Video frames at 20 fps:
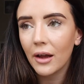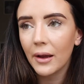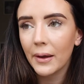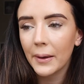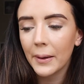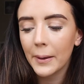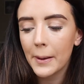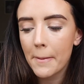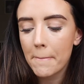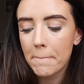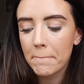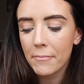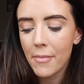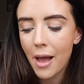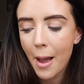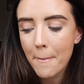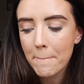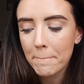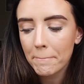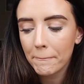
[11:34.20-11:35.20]

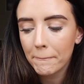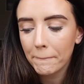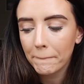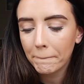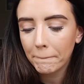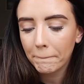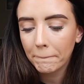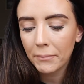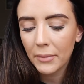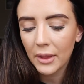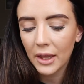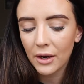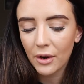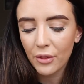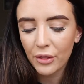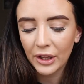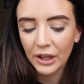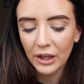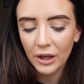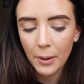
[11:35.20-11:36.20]
And
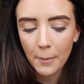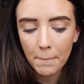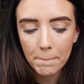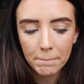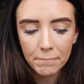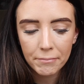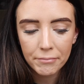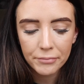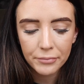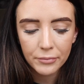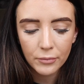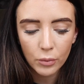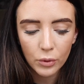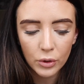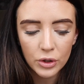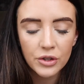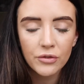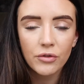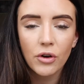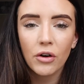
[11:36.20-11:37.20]
I think
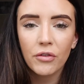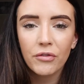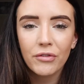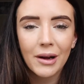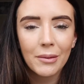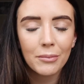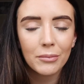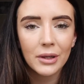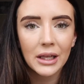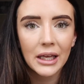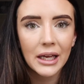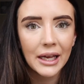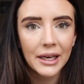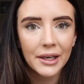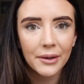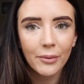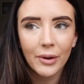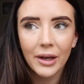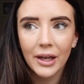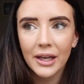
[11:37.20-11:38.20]
when you've got a family
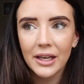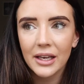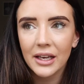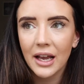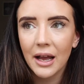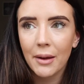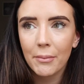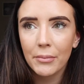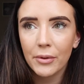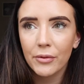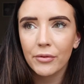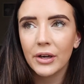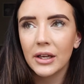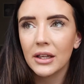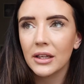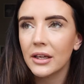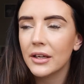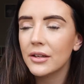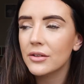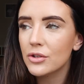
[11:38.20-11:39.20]
anyway, it can be
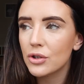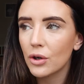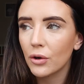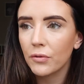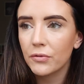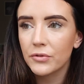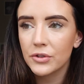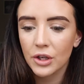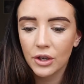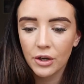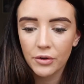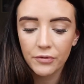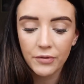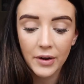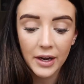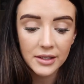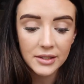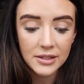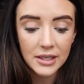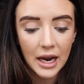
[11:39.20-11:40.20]
really tough to
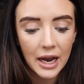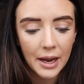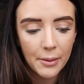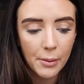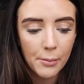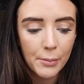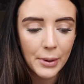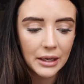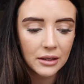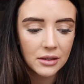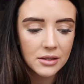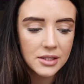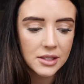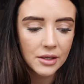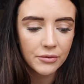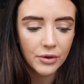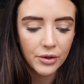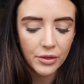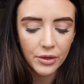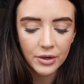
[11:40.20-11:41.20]
find time and
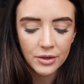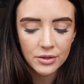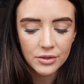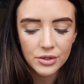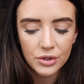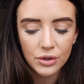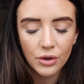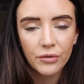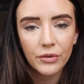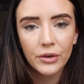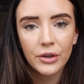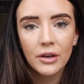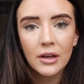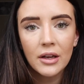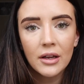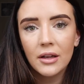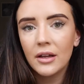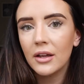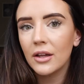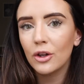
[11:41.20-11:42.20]
balance everything and stuff, and
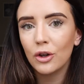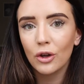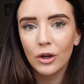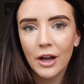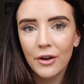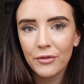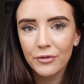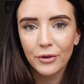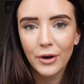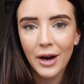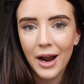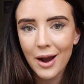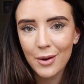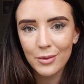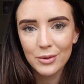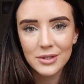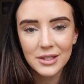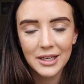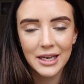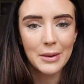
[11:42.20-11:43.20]
look after a
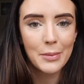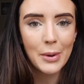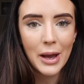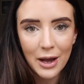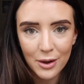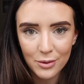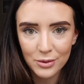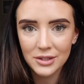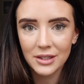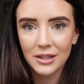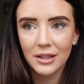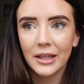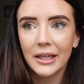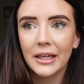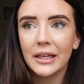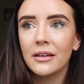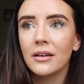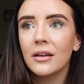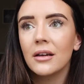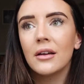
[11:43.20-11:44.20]
house, keep a house
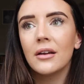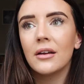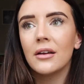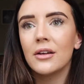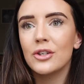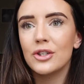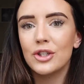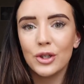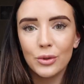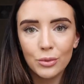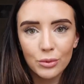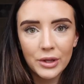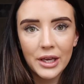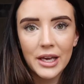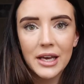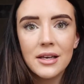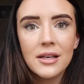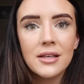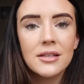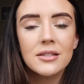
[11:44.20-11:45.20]
clean, do
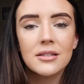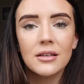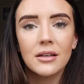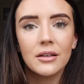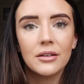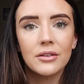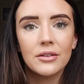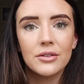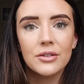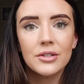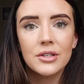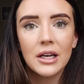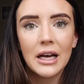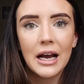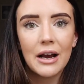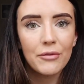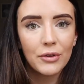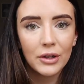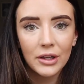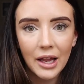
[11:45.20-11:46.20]
this and
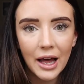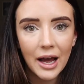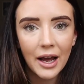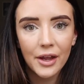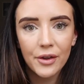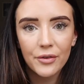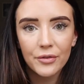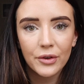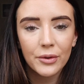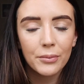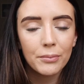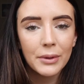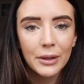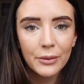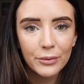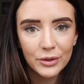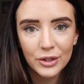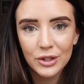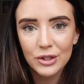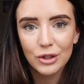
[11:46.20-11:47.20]
have a life and
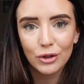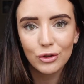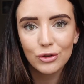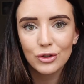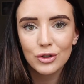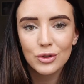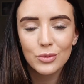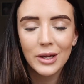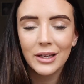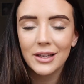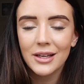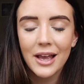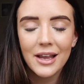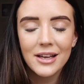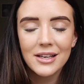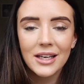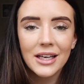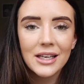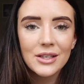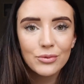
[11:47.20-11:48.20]
be with your children as well.
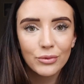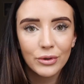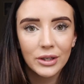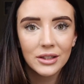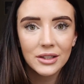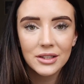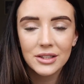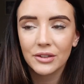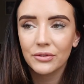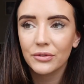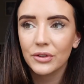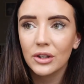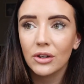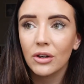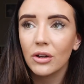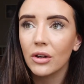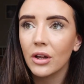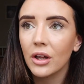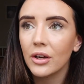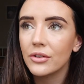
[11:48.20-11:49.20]
It is really
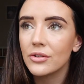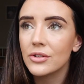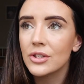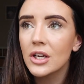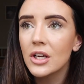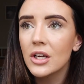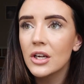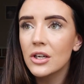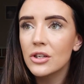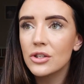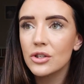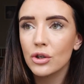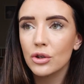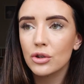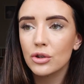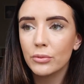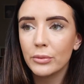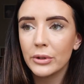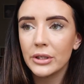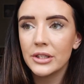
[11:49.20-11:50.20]
difficult, and
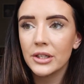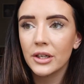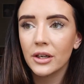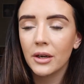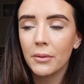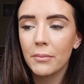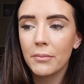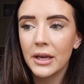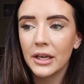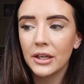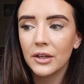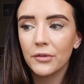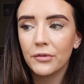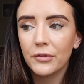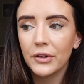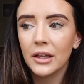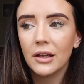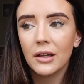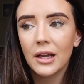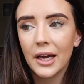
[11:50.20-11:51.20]
social media can make you
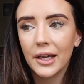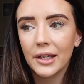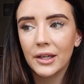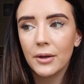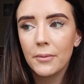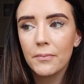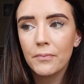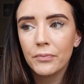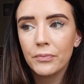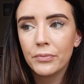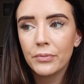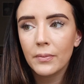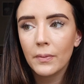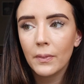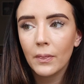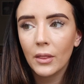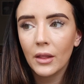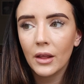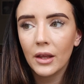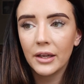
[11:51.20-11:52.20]
feel like
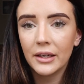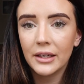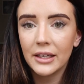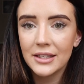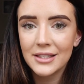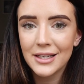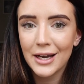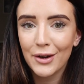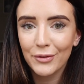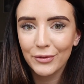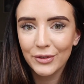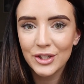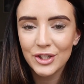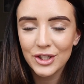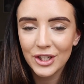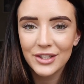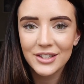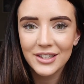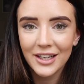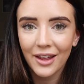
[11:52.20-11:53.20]
you need to have your
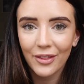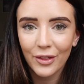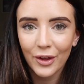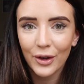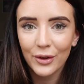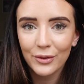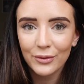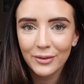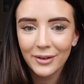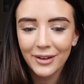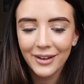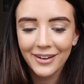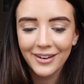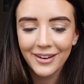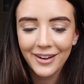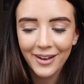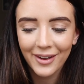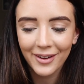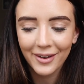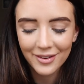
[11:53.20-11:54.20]
shit together
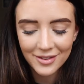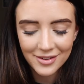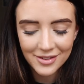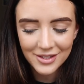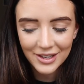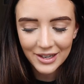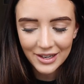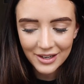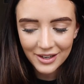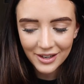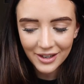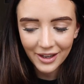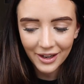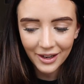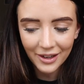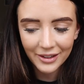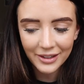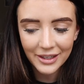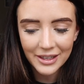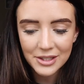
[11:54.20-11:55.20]
and
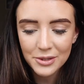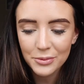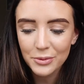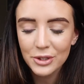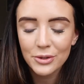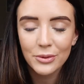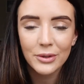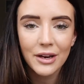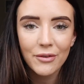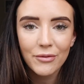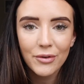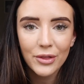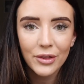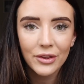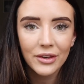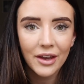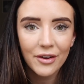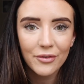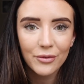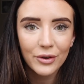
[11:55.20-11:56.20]
you need to be doing
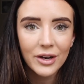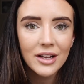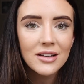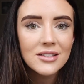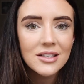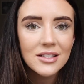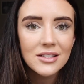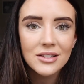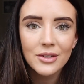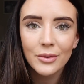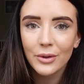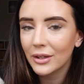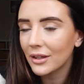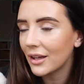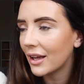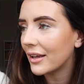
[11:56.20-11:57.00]
everything that everyone else is doing.